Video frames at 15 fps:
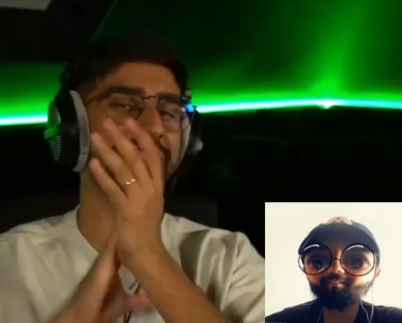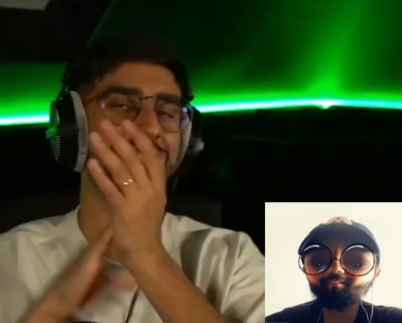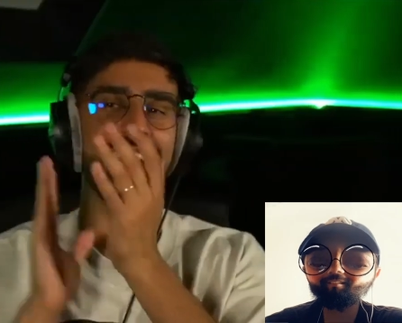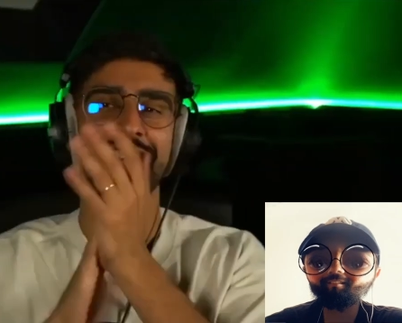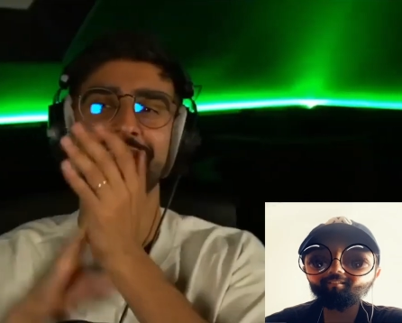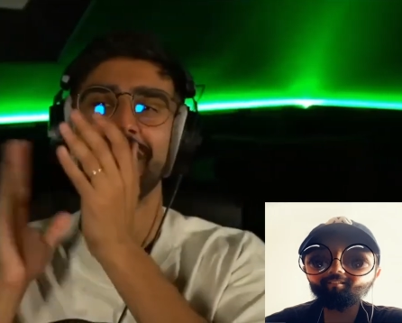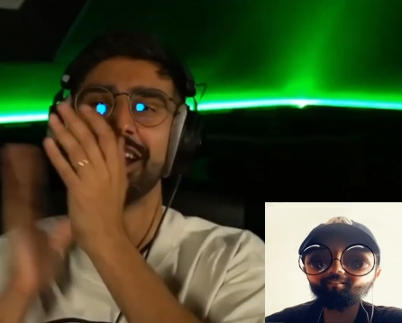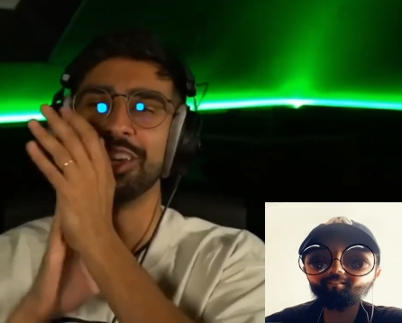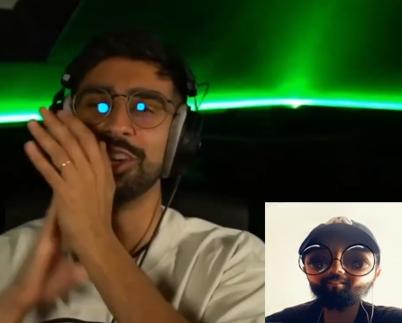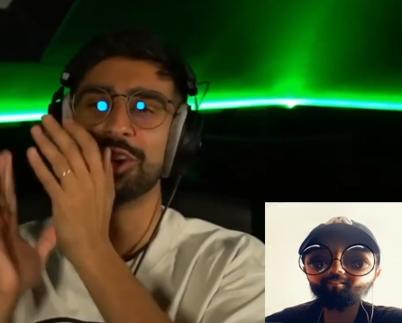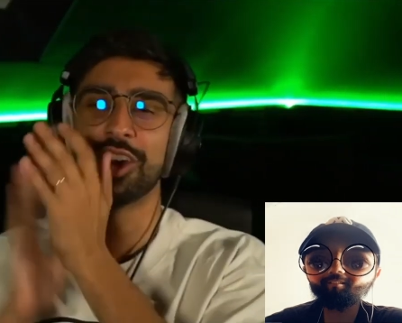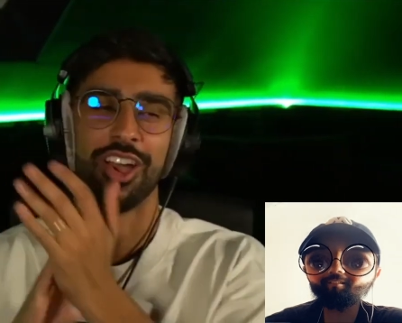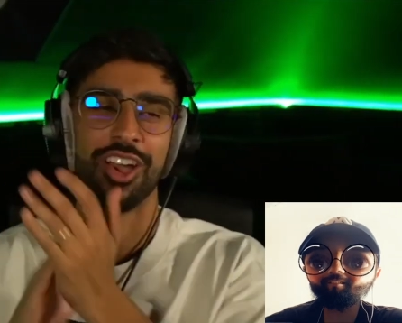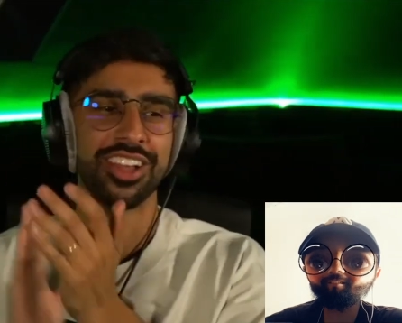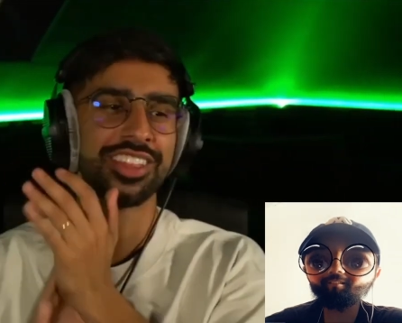Speaker 1: J J, you
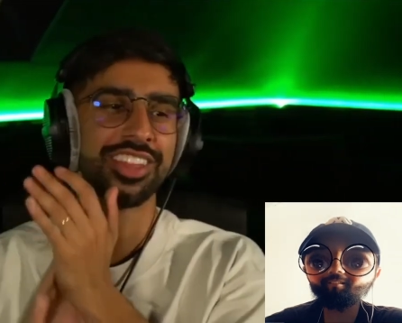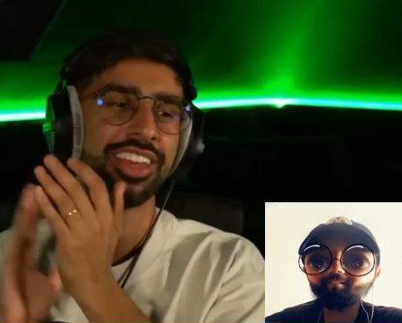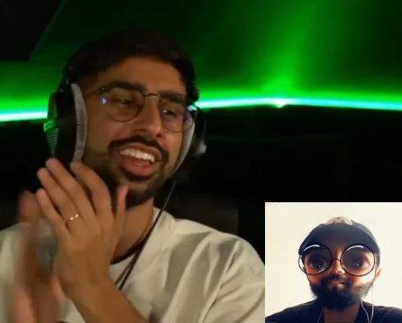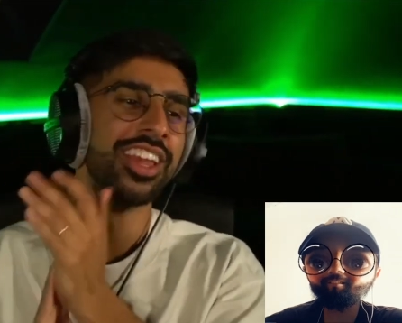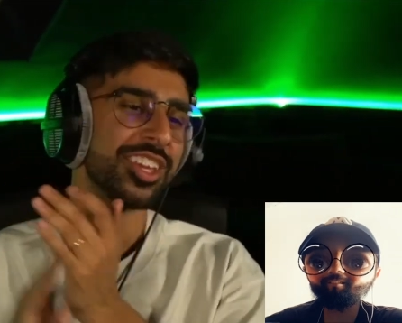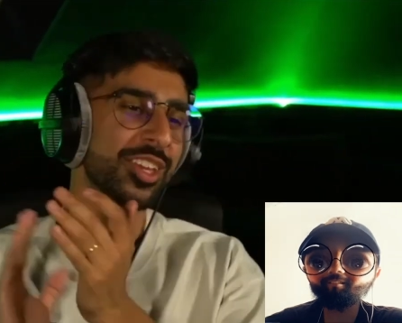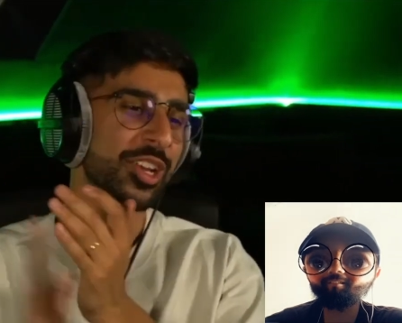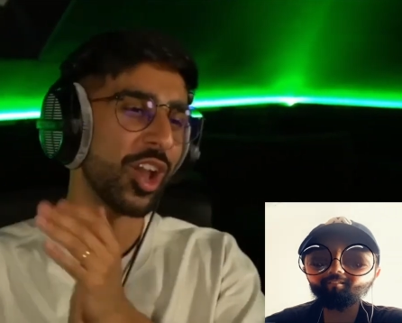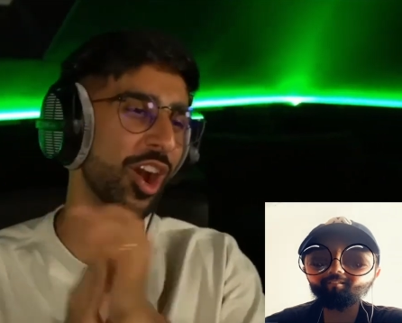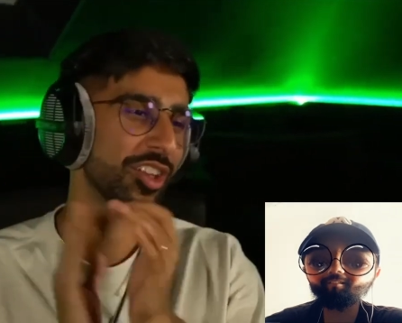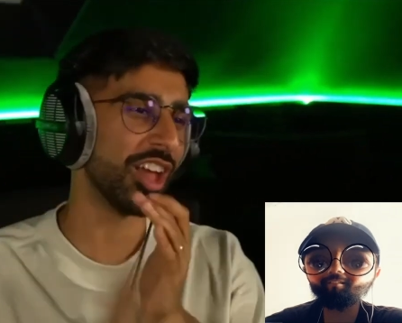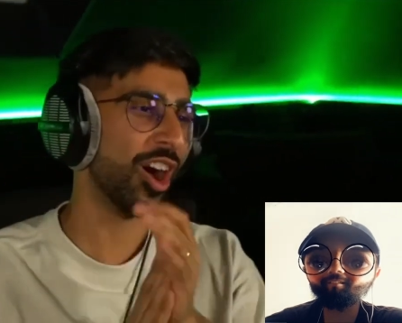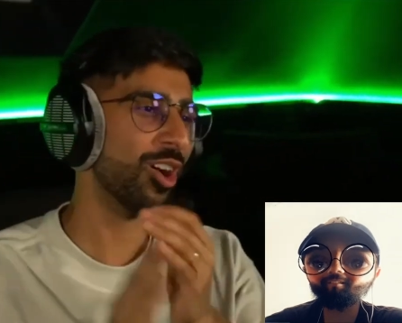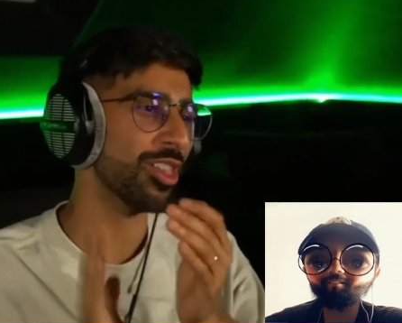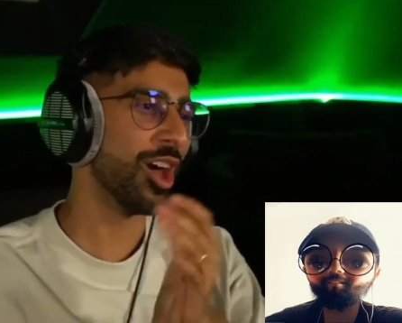cooked. You cooked
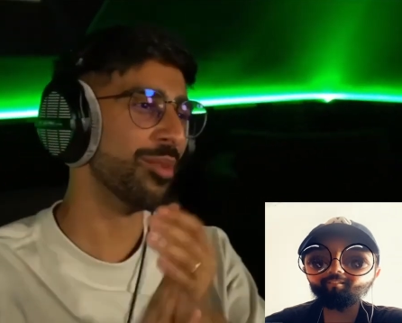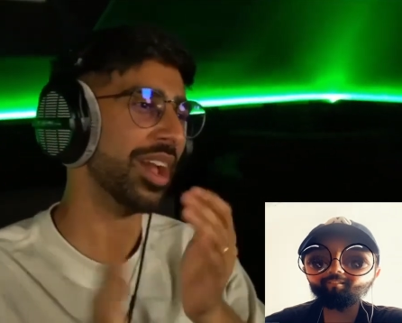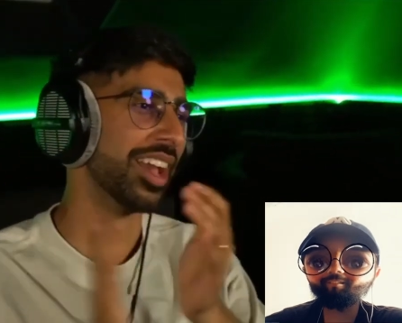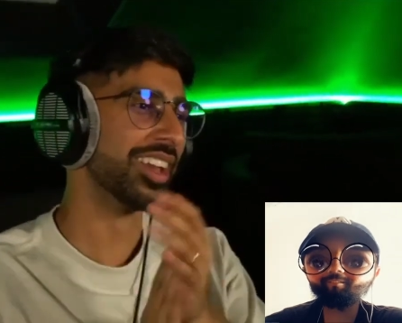the whole lobby.